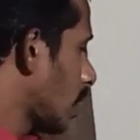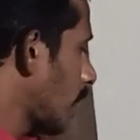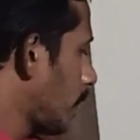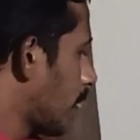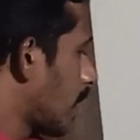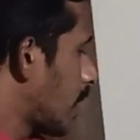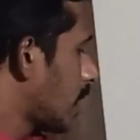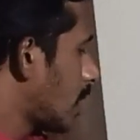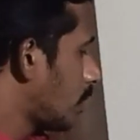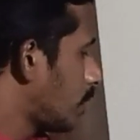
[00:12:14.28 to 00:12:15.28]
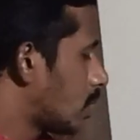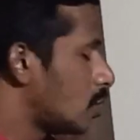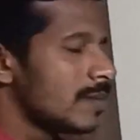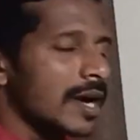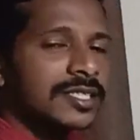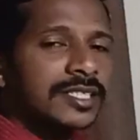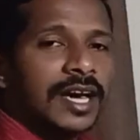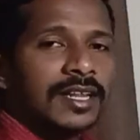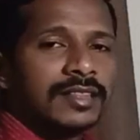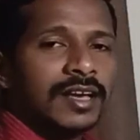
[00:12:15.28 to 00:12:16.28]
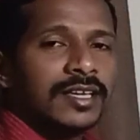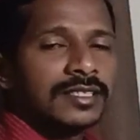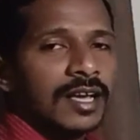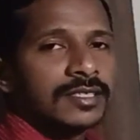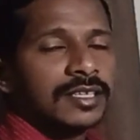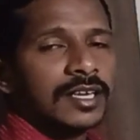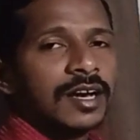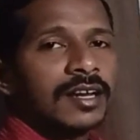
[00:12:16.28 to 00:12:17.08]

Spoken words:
Okay. Here for 2 marks, Karta is asking.